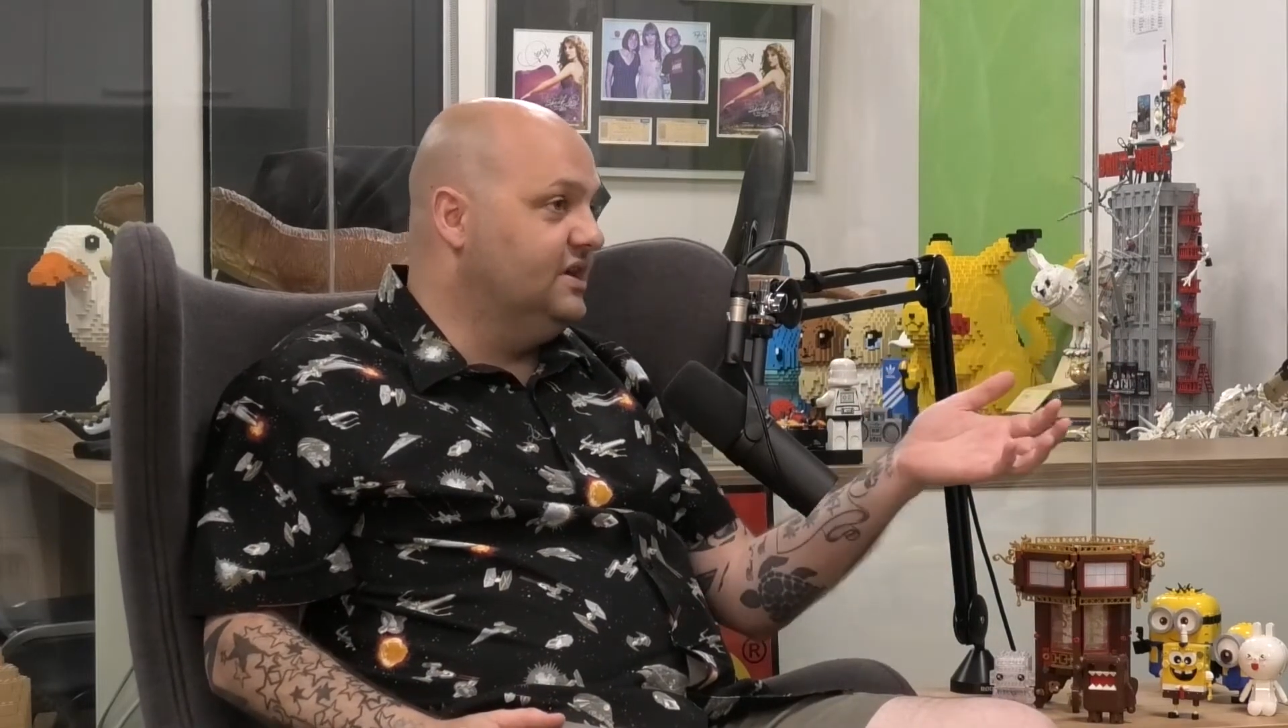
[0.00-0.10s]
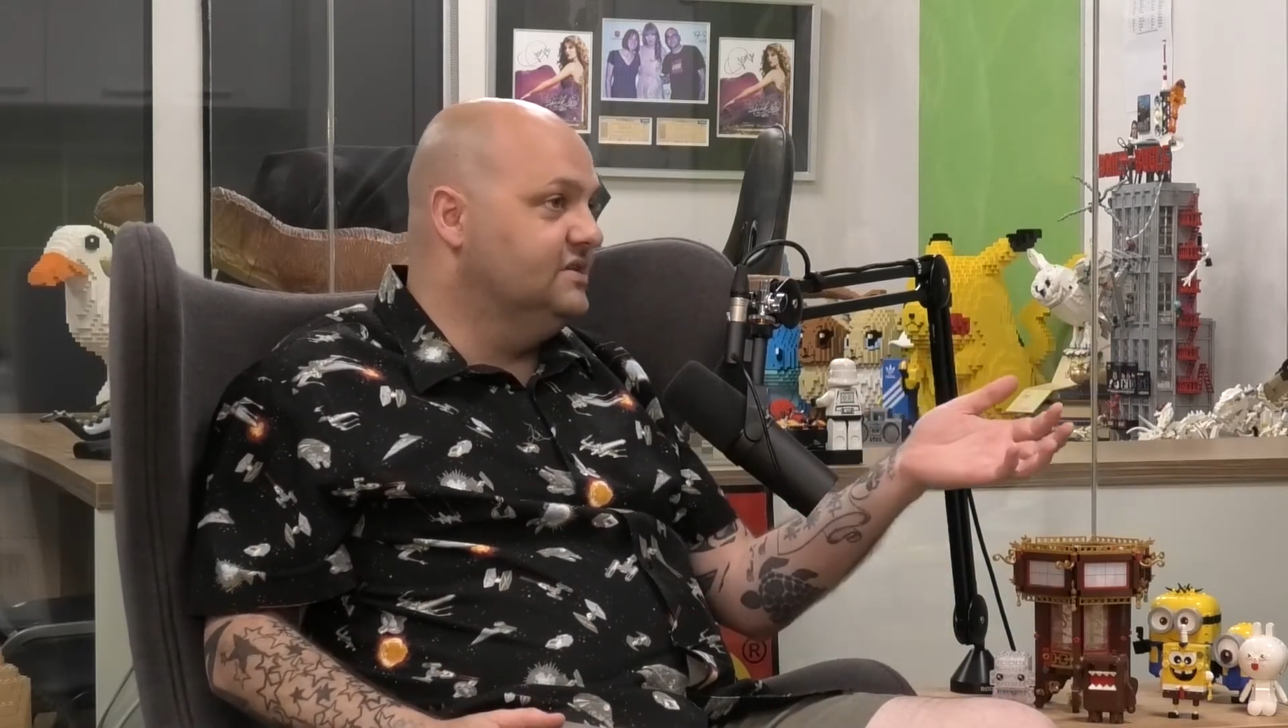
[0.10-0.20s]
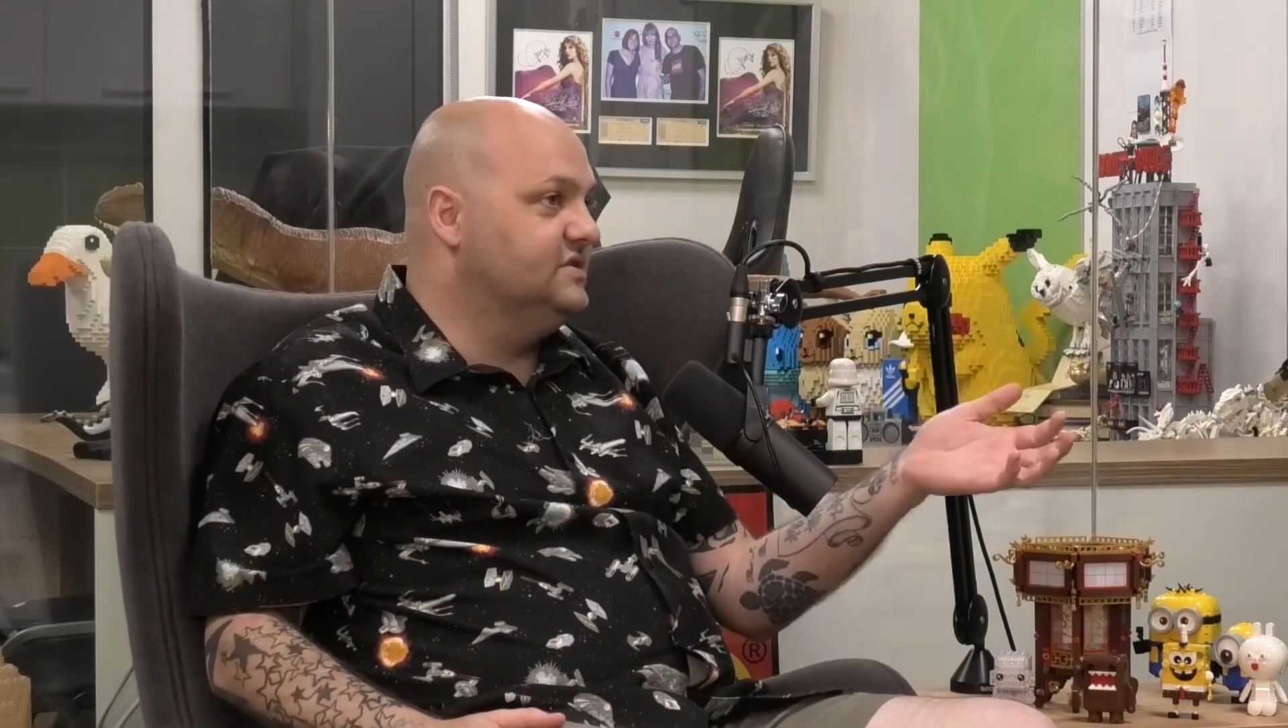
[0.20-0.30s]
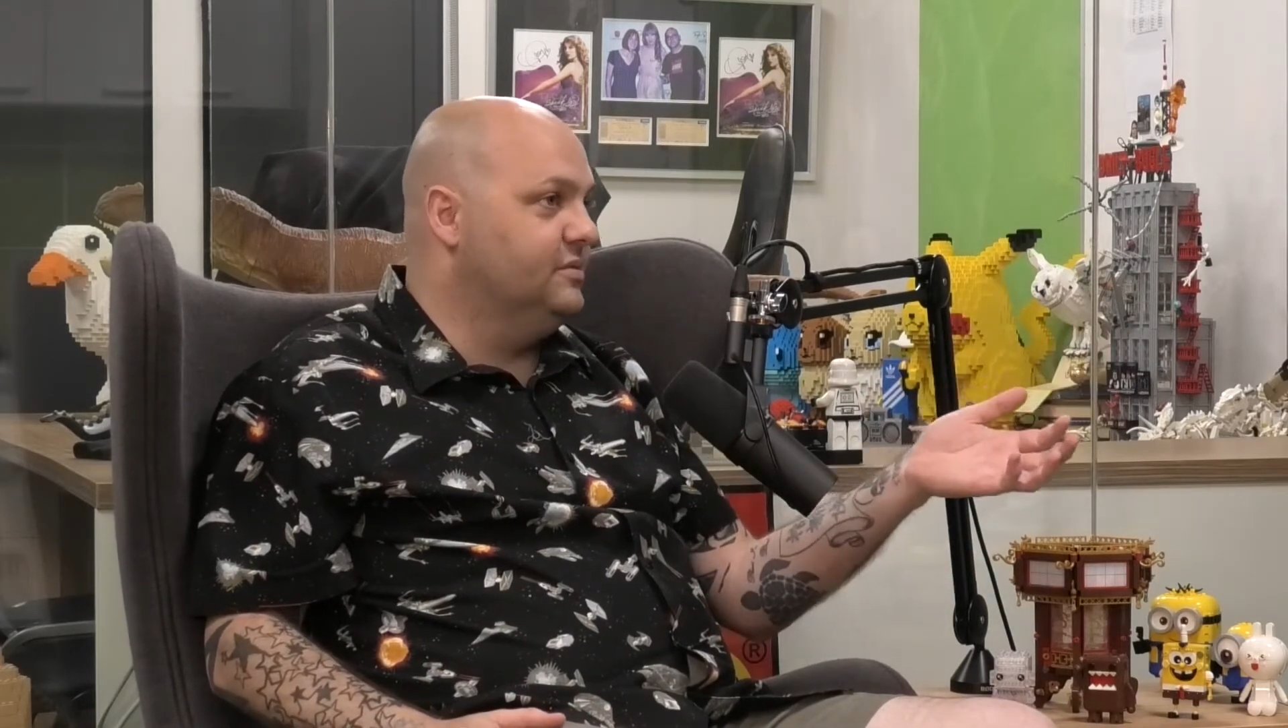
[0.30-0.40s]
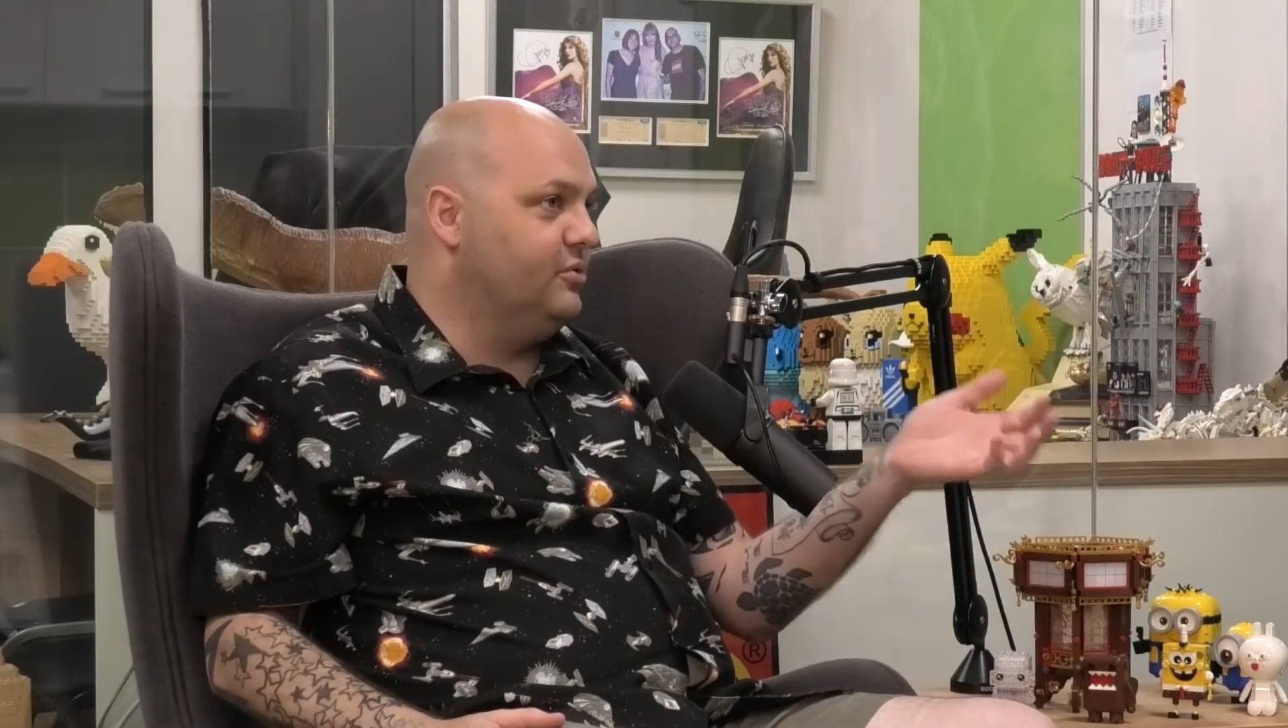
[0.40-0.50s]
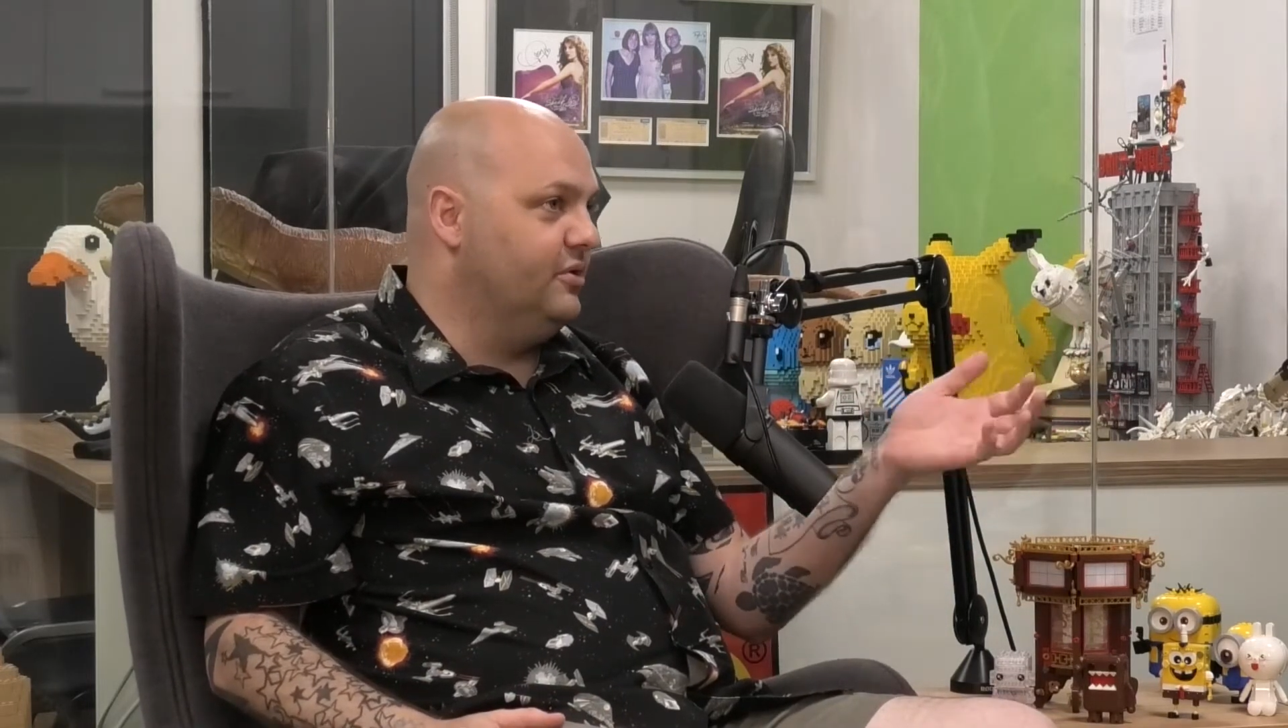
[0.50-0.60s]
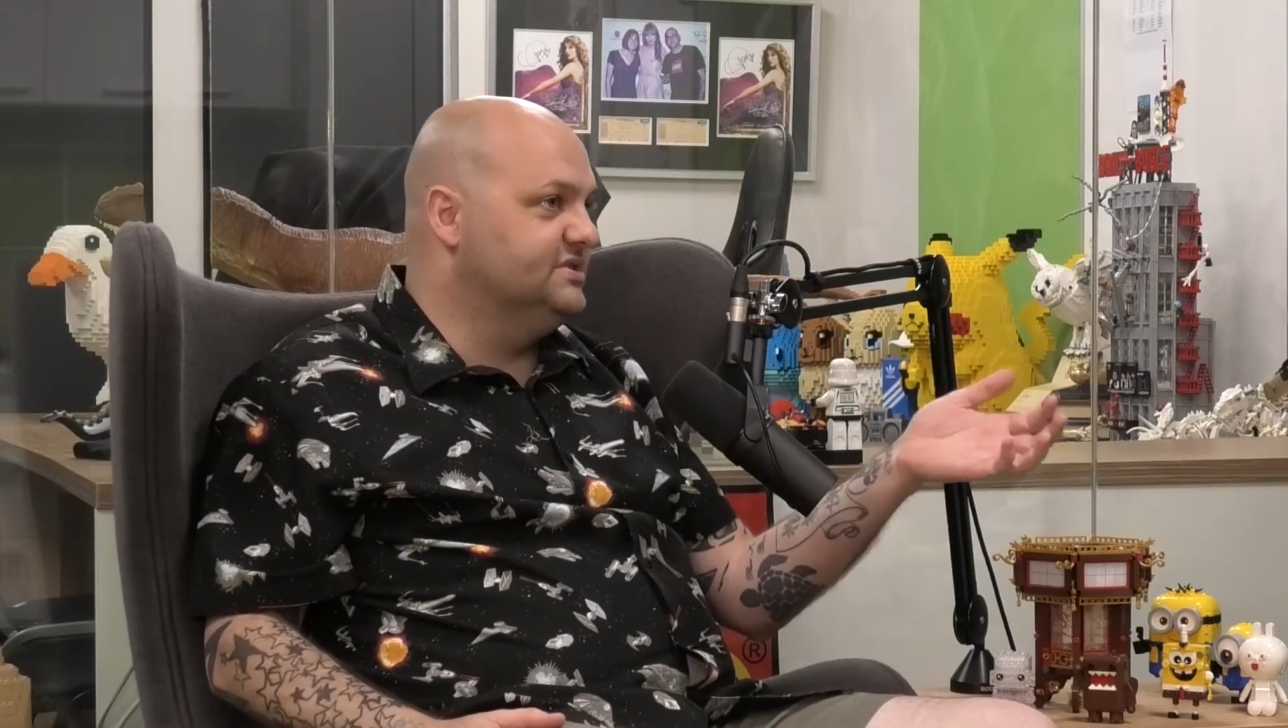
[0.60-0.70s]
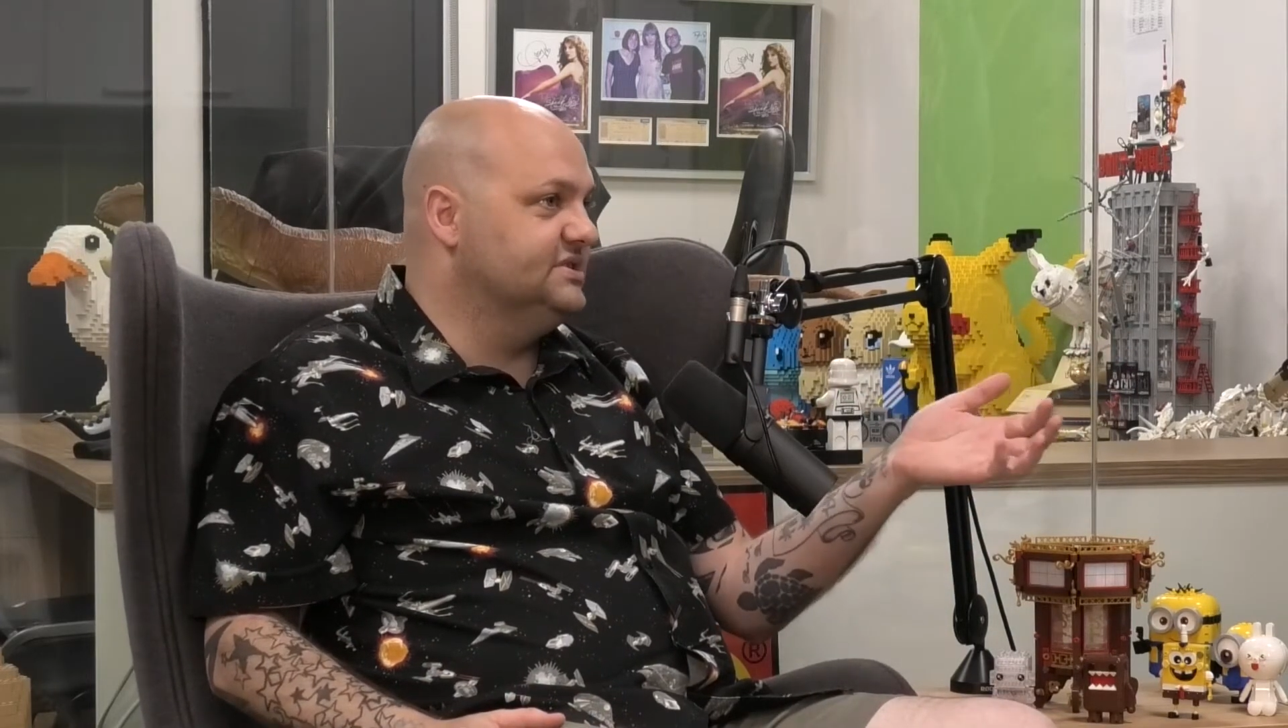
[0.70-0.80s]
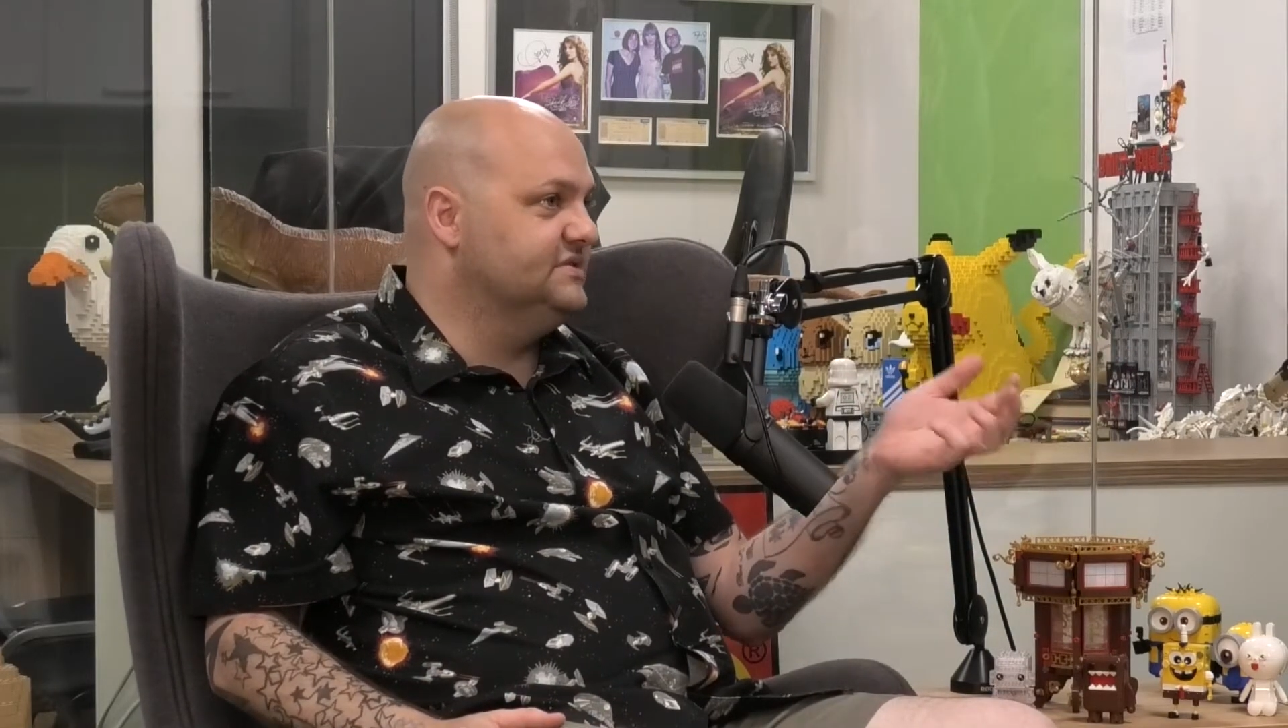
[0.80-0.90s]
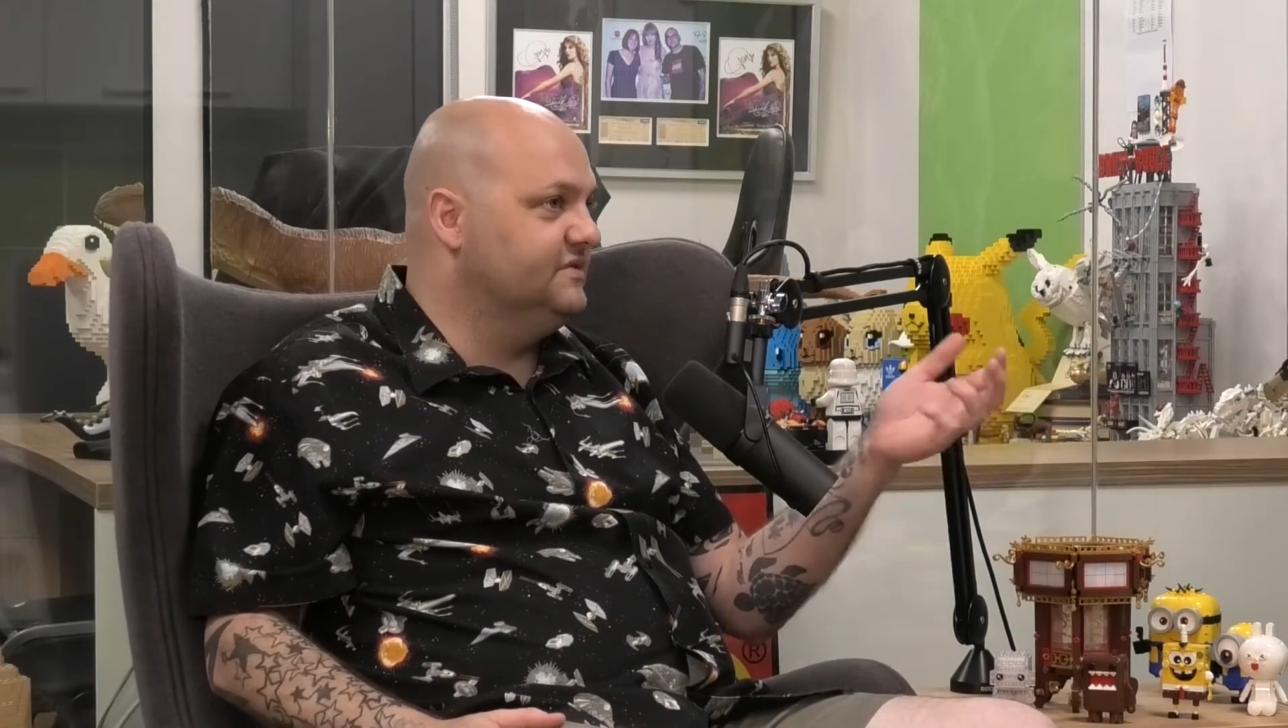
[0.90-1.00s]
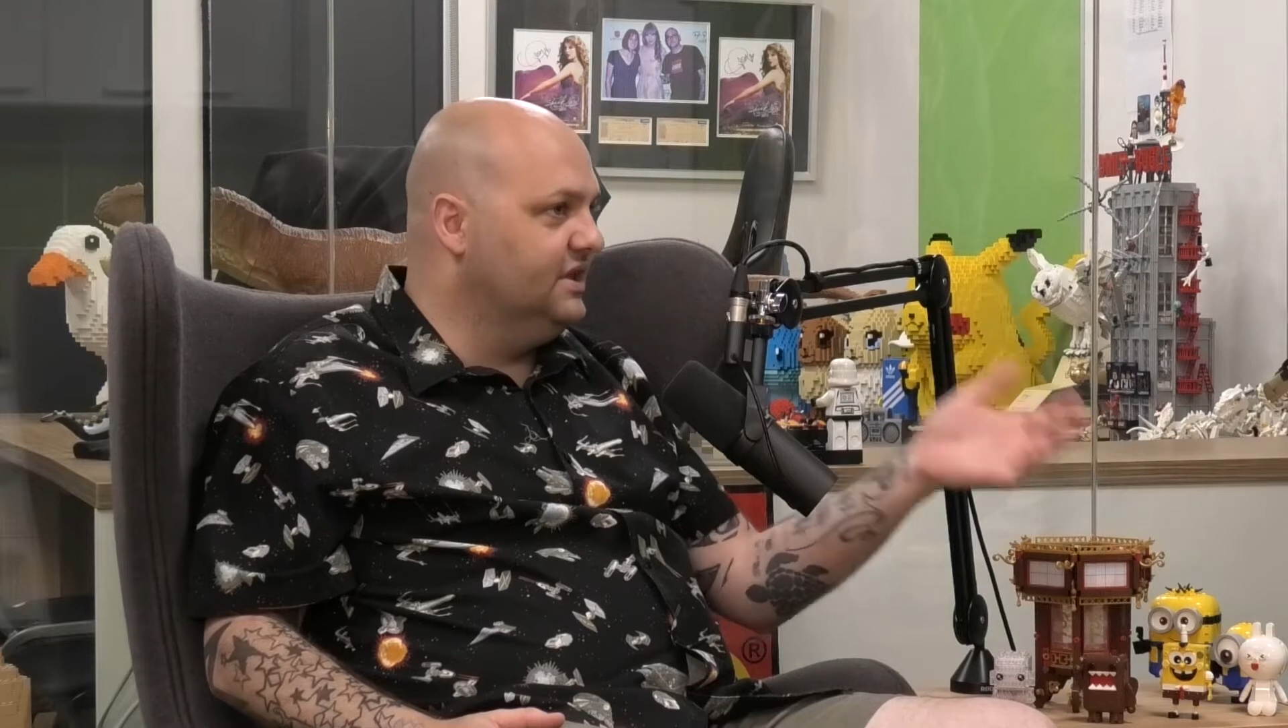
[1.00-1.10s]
into the process of